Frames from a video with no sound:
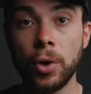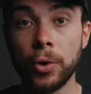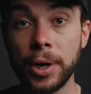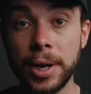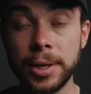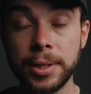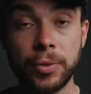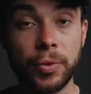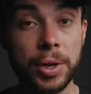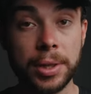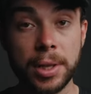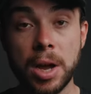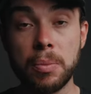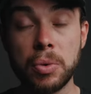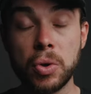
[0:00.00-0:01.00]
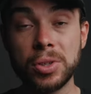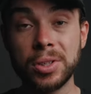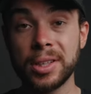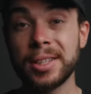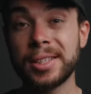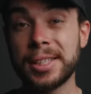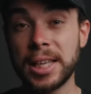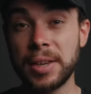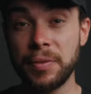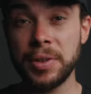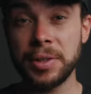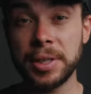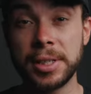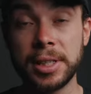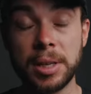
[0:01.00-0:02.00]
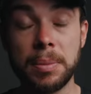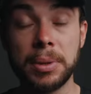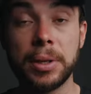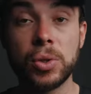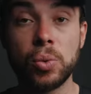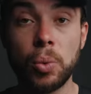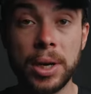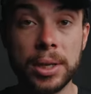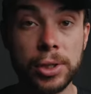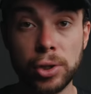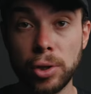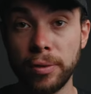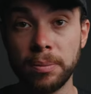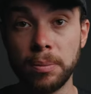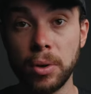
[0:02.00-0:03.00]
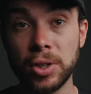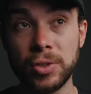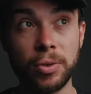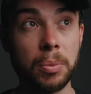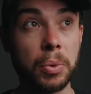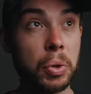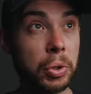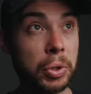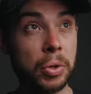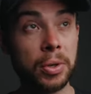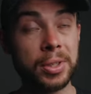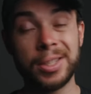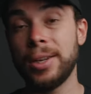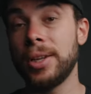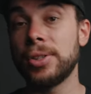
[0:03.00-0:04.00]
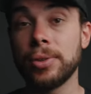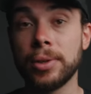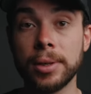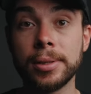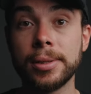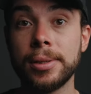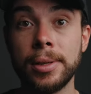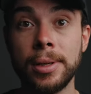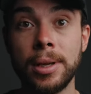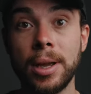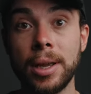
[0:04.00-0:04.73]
All right, and right now I'm using the 70 centimeters wide softbox from Godox, and as you can see,